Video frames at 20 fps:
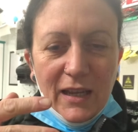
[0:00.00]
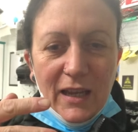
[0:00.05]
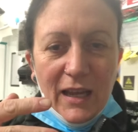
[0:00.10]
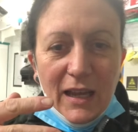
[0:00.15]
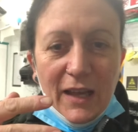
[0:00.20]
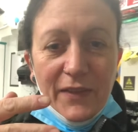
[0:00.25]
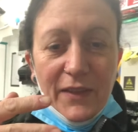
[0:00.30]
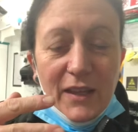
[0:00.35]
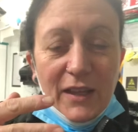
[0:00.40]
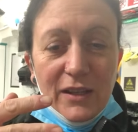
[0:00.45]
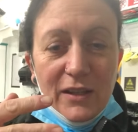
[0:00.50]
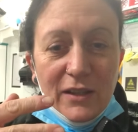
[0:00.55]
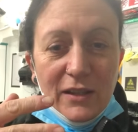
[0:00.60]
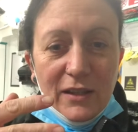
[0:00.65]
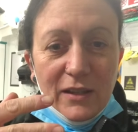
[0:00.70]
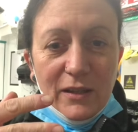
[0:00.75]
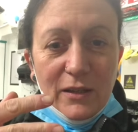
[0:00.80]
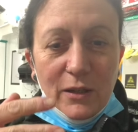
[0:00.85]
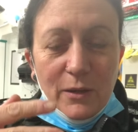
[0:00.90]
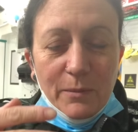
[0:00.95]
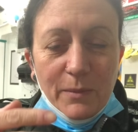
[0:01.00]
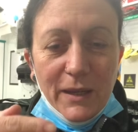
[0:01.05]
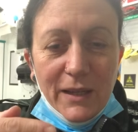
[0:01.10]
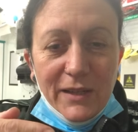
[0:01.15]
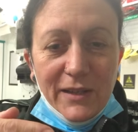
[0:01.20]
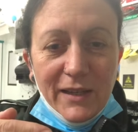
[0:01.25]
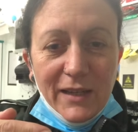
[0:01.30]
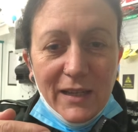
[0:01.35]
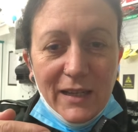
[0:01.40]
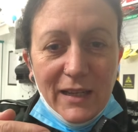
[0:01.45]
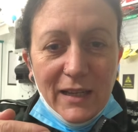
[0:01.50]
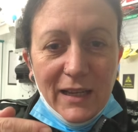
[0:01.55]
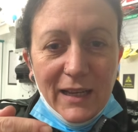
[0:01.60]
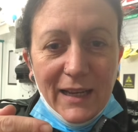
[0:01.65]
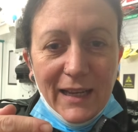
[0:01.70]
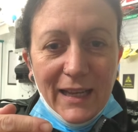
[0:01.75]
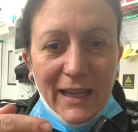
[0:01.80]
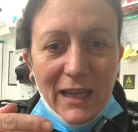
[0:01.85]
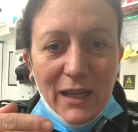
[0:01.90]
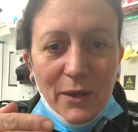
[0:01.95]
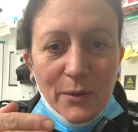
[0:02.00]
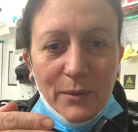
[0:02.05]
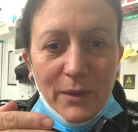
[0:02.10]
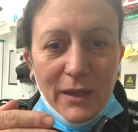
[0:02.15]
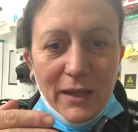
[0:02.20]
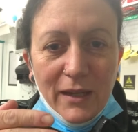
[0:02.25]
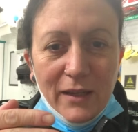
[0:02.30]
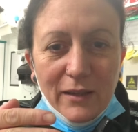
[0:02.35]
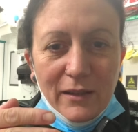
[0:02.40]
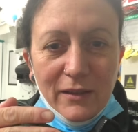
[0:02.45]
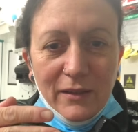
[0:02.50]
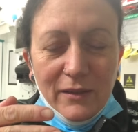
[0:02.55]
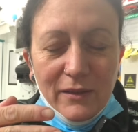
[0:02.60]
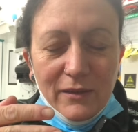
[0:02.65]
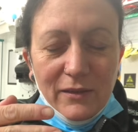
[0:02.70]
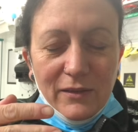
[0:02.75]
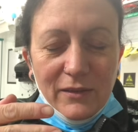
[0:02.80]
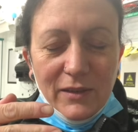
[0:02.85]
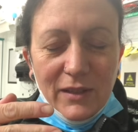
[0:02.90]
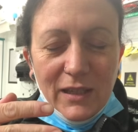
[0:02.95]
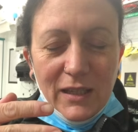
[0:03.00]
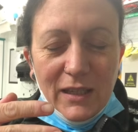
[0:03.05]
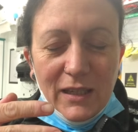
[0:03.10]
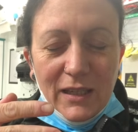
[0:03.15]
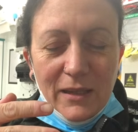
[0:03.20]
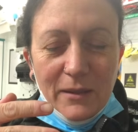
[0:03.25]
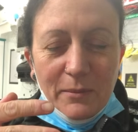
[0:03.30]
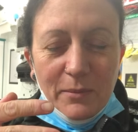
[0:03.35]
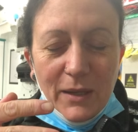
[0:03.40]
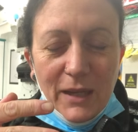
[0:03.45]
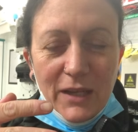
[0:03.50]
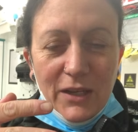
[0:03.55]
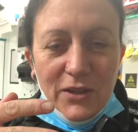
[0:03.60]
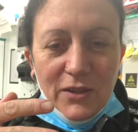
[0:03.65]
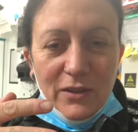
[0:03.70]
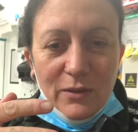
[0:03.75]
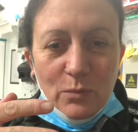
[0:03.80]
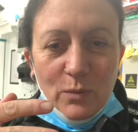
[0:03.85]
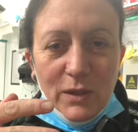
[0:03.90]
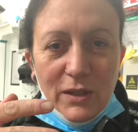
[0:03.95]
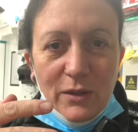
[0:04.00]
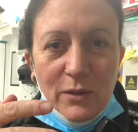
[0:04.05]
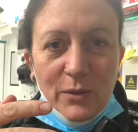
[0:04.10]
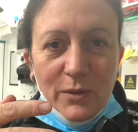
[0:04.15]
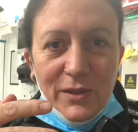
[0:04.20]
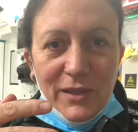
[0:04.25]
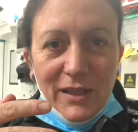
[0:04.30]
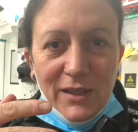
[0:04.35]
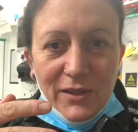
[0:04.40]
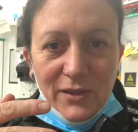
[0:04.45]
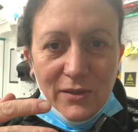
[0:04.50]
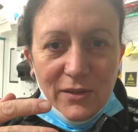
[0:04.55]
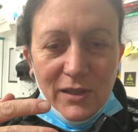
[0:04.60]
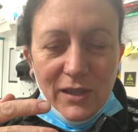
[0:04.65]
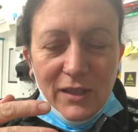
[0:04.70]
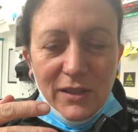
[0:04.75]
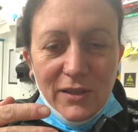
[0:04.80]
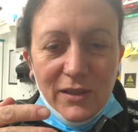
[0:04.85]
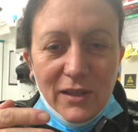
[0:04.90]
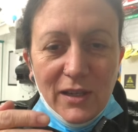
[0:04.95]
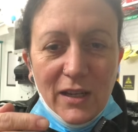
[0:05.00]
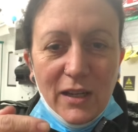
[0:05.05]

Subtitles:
and then you basically allowing the patient who sits on it